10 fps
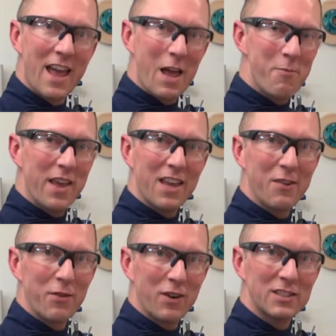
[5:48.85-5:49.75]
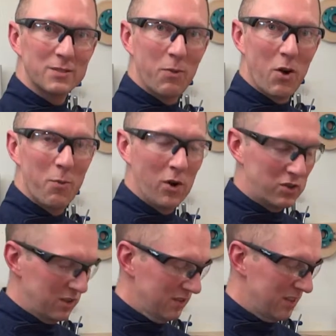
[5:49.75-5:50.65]
and making very small
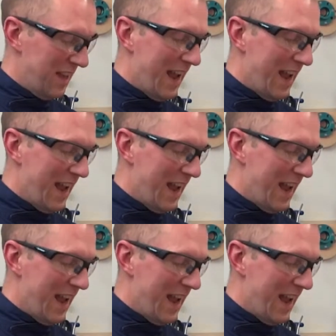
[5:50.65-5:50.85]
motions.